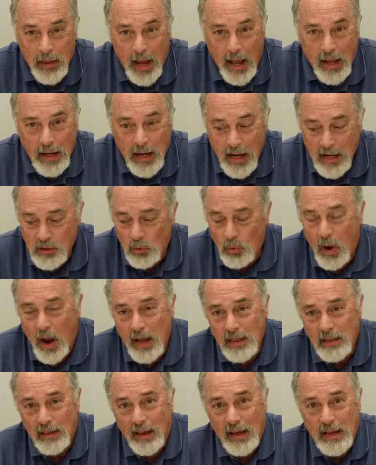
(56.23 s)
And he's
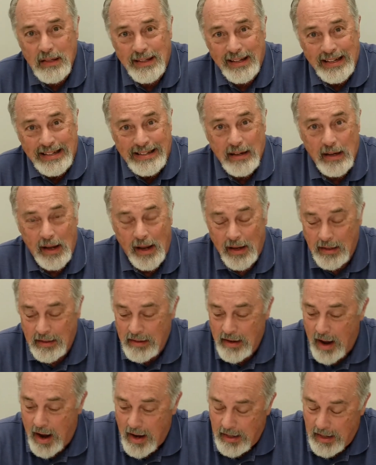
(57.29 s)
writing these in
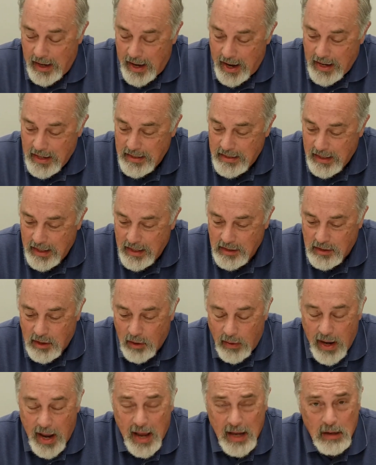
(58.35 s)
90 AD,
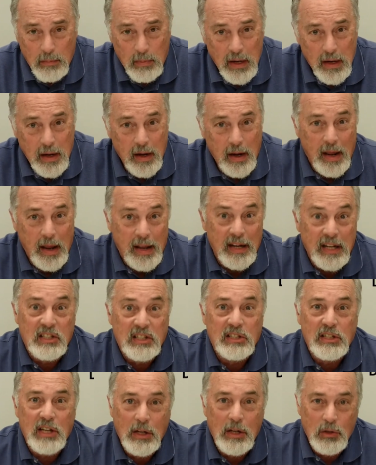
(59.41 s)
so he had to be in
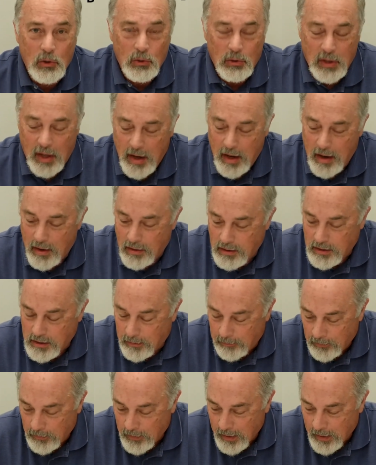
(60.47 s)
his senior years.